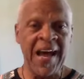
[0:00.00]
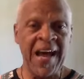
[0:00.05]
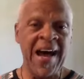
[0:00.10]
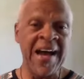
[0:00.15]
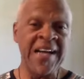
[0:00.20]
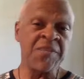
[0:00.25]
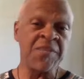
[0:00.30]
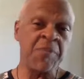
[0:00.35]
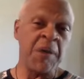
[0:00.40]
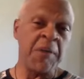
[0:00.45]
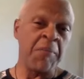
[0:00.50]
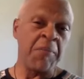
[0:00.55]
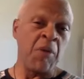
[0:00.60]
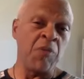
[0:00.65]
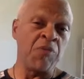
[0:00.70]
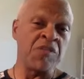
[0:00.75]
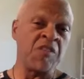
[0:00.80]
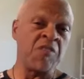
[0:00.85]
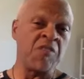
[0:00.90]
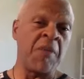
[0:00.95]
I spent
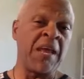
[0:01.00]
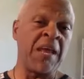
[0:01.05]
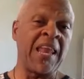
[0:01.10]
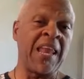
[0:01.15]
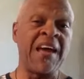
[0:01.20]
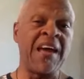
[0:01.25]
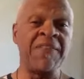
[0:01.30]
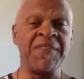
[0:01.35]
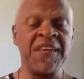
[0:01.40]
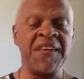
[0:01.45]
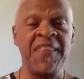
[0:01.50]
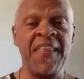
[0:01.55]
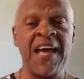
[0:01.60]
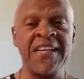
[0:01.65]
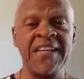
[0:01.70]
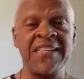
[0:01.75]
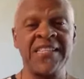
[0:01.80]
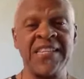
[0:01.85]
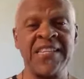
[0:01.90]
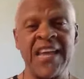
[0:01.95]
most of my life in
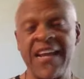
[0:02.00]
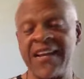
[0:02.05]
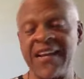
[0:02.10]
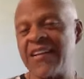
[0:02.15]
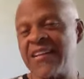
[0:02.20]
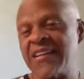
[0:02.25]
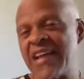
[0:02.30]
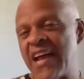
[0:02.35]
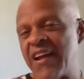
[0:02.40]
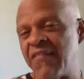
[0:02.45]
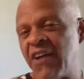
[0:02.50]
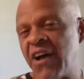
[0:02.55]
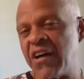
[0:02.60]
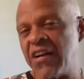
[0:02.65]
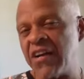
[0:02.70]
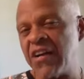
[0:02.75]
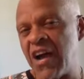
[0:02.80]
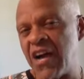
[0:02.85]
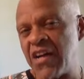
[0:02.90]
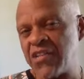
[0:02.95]
that state, kind of
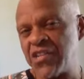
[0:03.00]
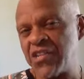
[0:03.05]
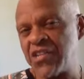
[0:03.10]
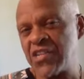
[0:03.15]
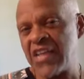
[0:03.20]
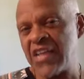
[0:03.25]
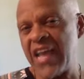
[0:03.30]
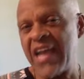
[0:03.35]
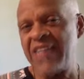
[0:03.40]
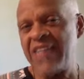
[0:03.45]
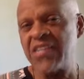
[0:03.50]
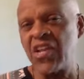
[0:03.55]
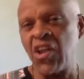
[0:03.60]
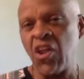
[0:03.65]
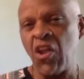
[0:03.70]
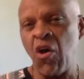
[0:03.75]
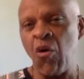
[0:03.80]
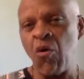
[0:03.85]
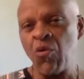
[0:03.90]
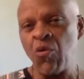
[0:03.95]
unconsciously, as the
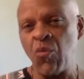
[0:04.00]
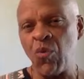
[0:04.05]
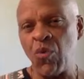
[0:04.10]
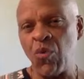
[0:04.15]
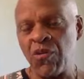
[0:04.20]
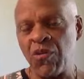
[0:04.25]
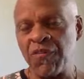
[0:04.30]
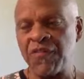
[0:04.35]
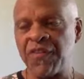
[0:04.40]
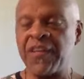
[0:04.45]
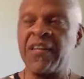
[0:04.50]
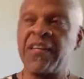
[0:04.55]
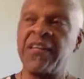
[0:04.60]
lone wolf,